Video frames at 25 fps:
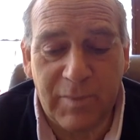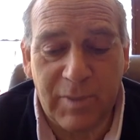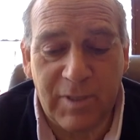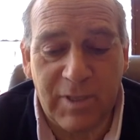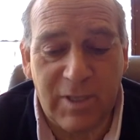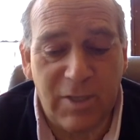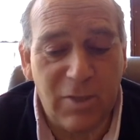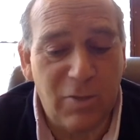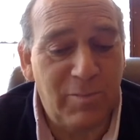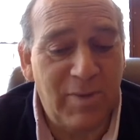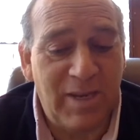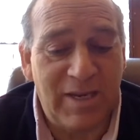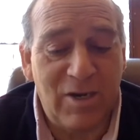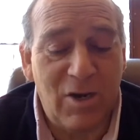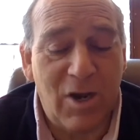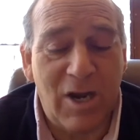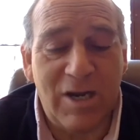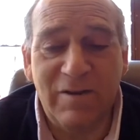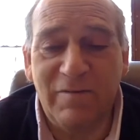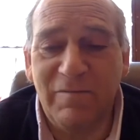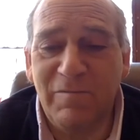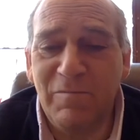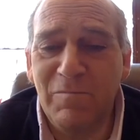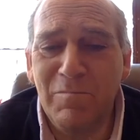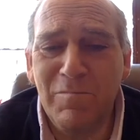that you may
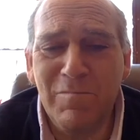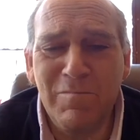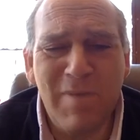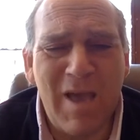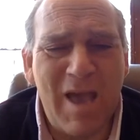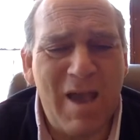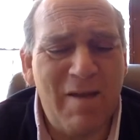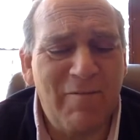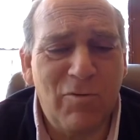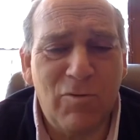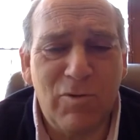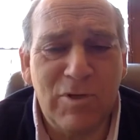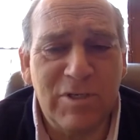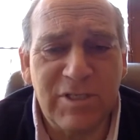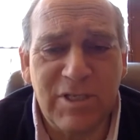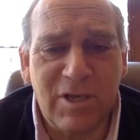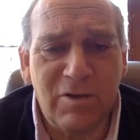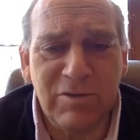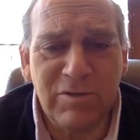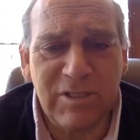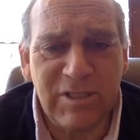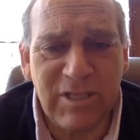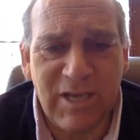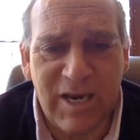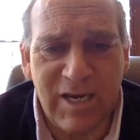not have ever
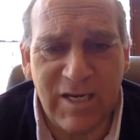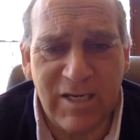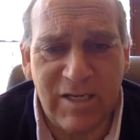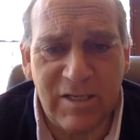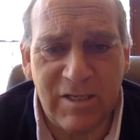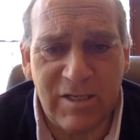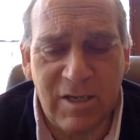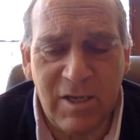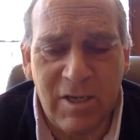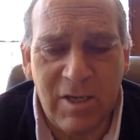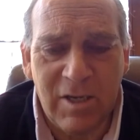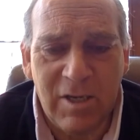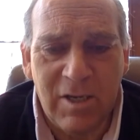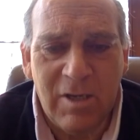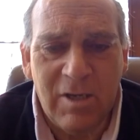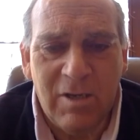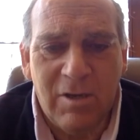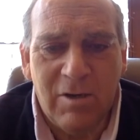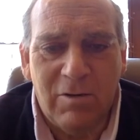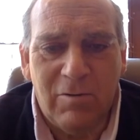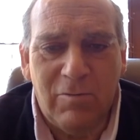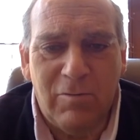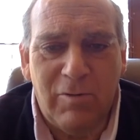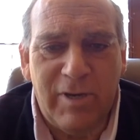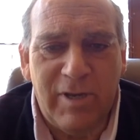associated
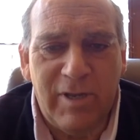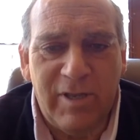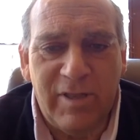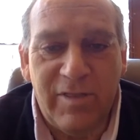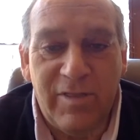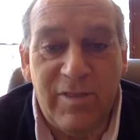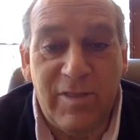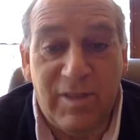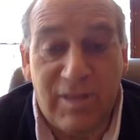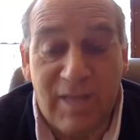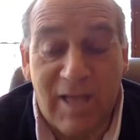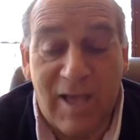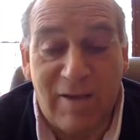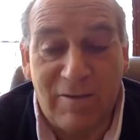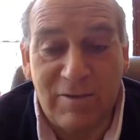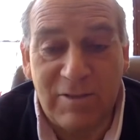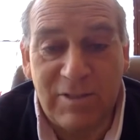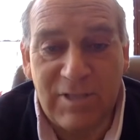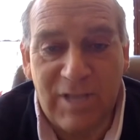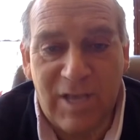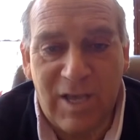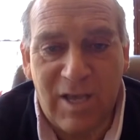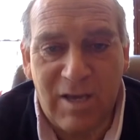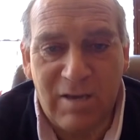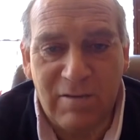with the loud
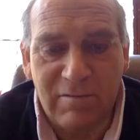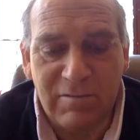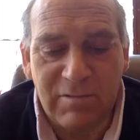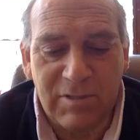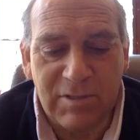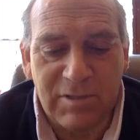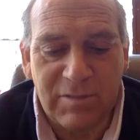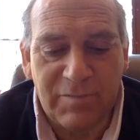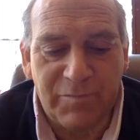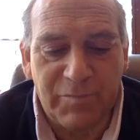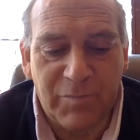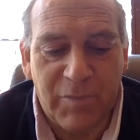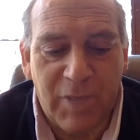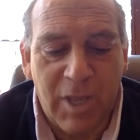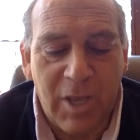sounds.